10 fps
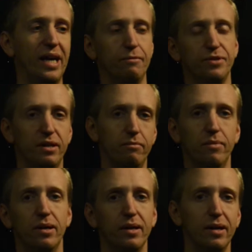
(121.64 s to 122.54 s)
have
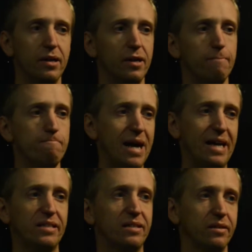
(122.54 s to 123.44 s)
some
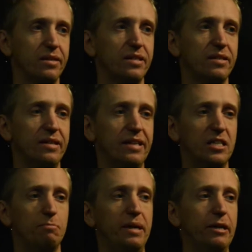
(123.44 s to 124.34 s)
mass that's
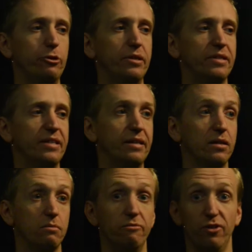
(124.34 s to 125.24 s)

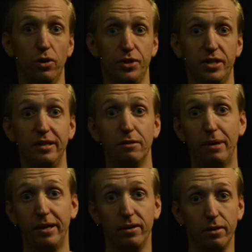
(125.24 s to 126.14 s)
experiencing some
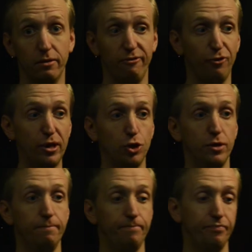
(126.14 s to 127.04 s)
velocity-dependent
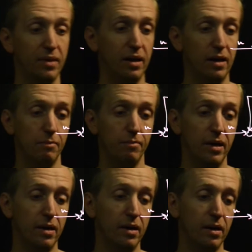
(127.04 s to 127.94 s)
friction. Um,
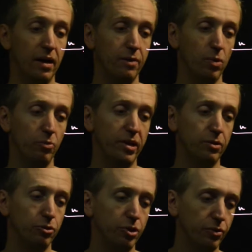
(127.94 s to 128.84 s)
and when we
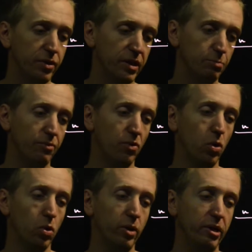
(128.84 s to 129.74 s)
introduced this
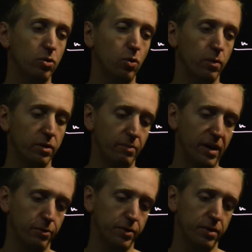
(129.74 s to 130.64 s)
before, we talked
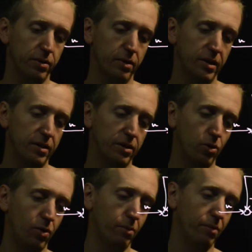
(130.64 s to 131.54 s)
about these
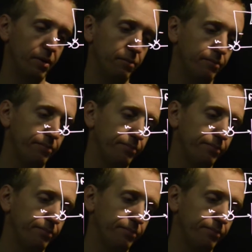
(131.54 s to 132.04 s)
common